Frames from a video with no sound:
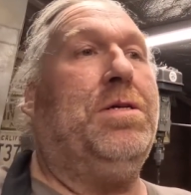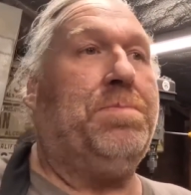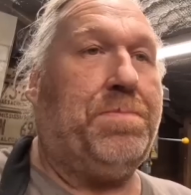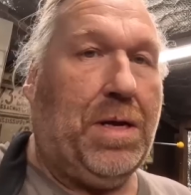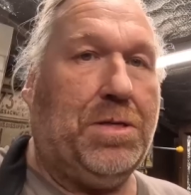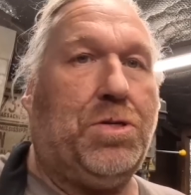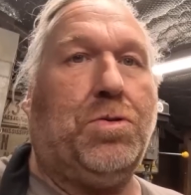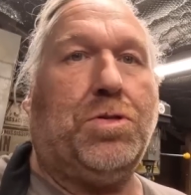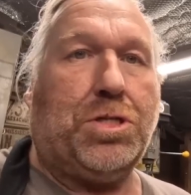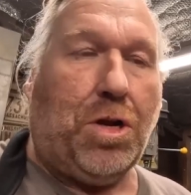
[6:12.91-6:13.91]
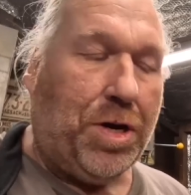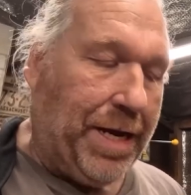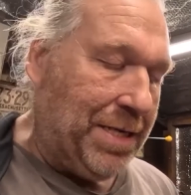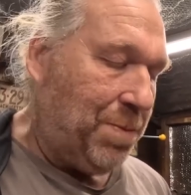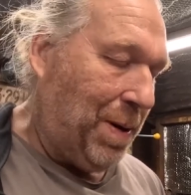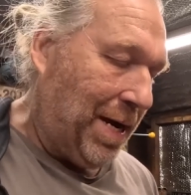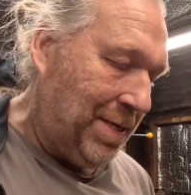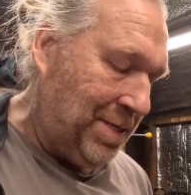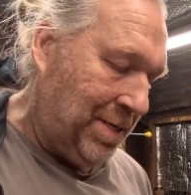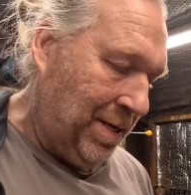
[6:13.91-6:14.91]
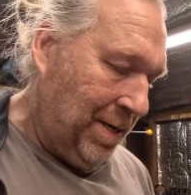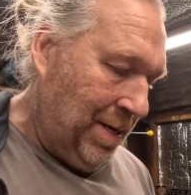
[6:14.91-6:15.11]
and sort of slide it into place.